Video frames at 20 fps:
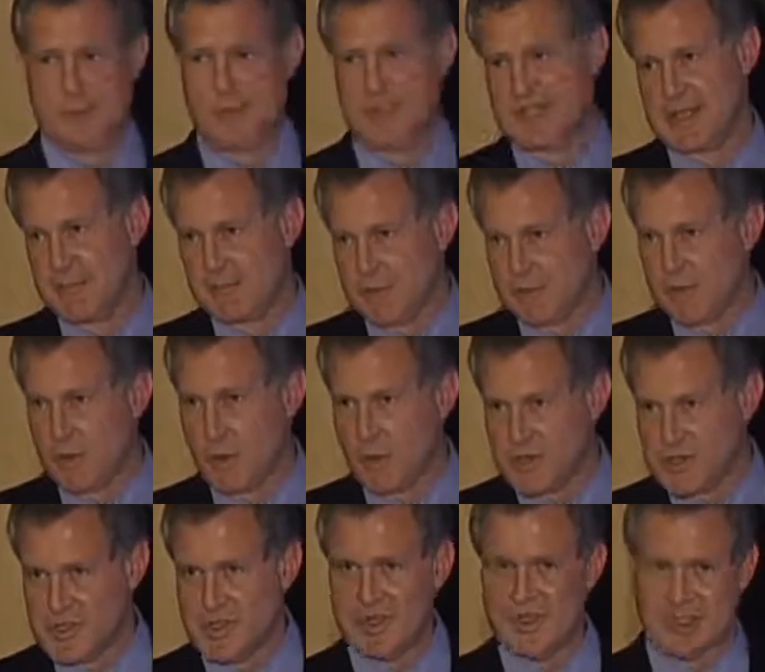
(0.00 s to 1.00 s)
except, of
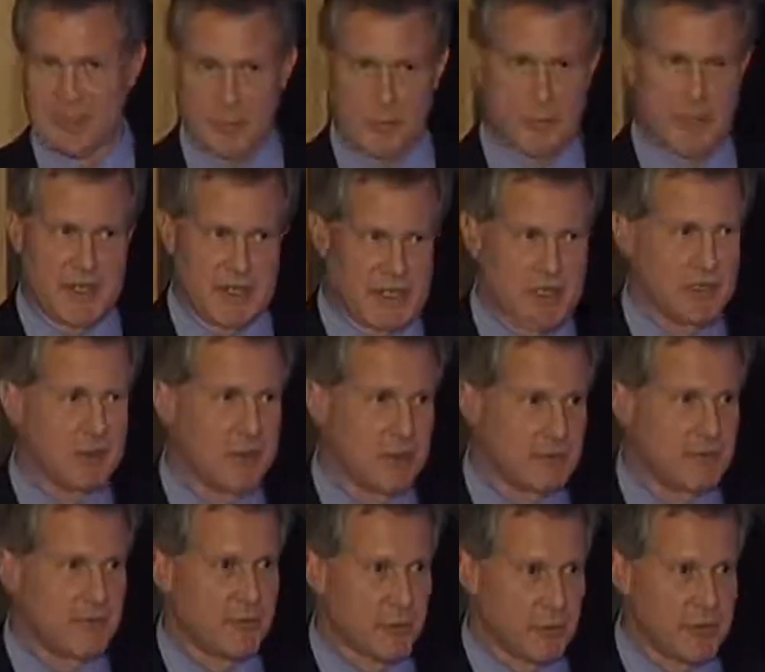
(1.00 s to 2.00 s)
course, a little bit is
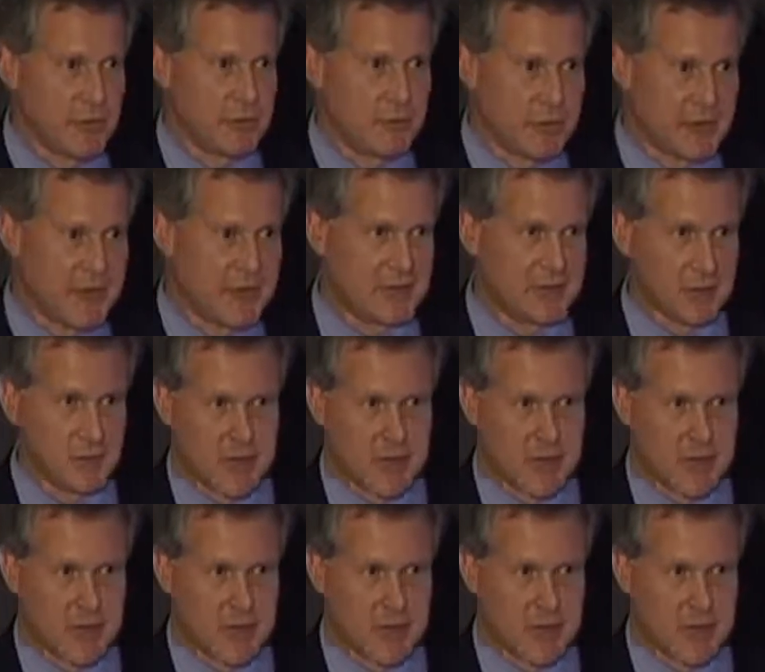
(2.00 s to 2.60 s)
good for you, right?